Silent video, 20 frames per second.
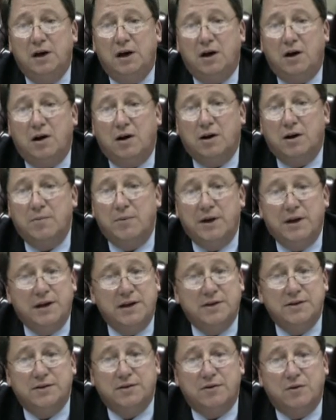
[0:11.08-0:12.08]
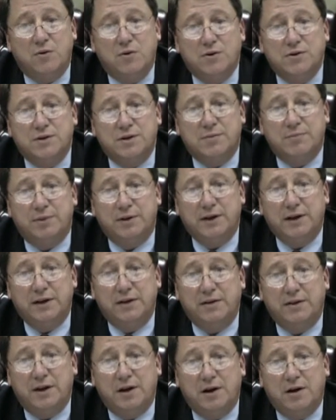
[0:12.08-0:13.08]
Our committees, of course,
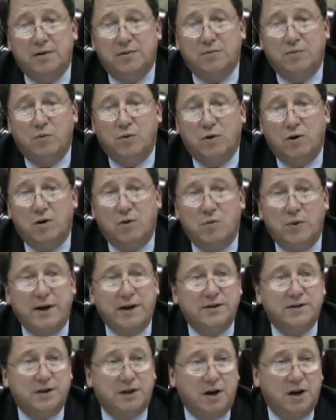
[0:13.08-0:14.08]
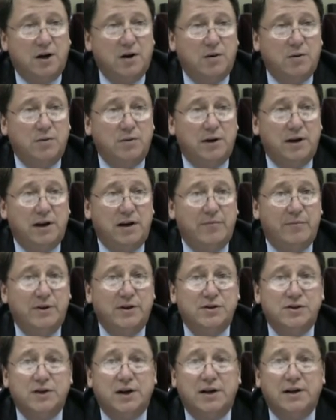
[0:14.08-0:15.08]
completed their work weeks ago and have
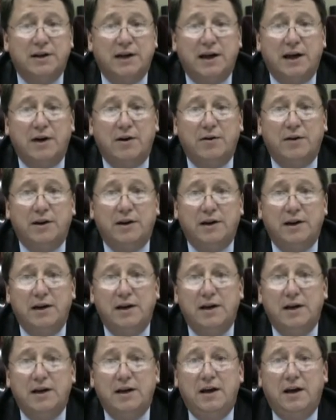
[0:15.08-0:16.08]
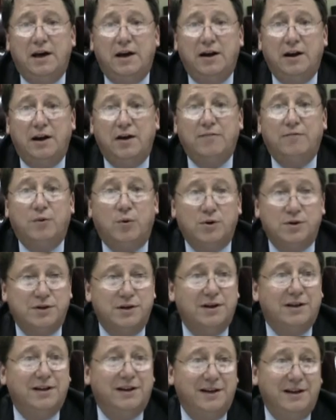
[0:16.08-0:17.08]
been shut down. And
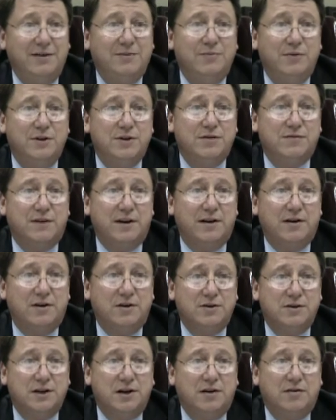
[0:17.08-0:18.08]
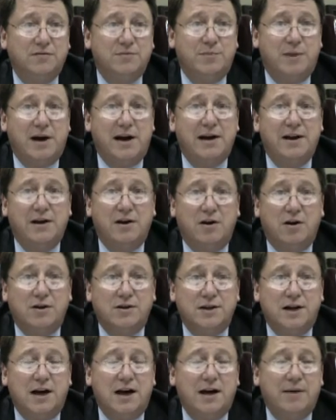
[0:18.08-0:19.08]
unfortunately, we just find ourselves biding our
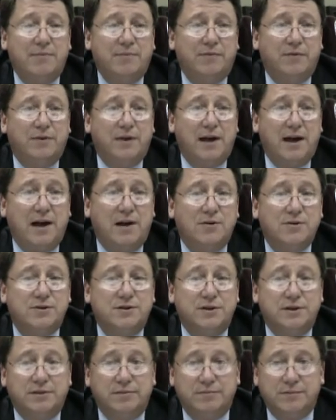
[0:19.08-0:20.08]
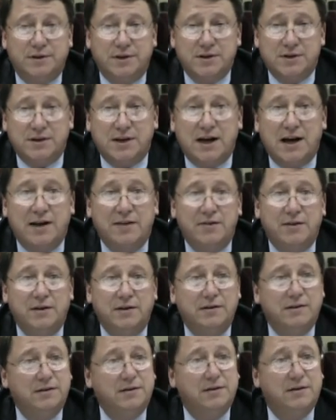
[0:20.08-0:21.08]
time for the House to decide
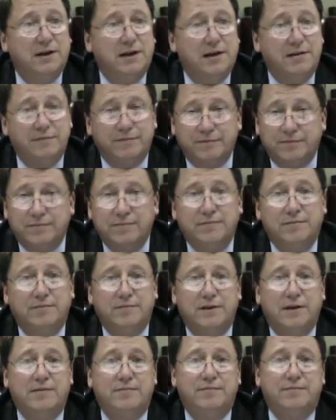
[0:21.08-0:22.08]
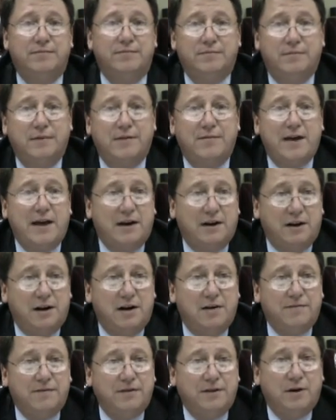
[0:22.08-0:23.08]
that they've had
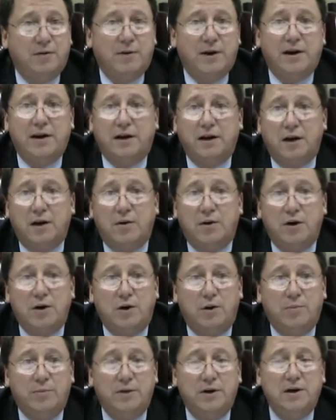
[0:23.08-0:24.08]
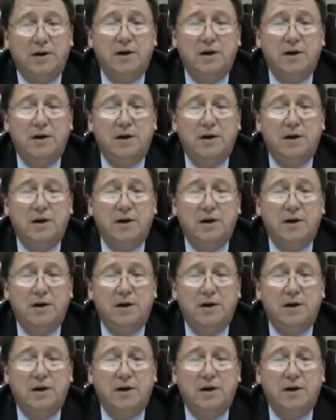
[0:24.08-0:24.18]
enough and they're ready to go home.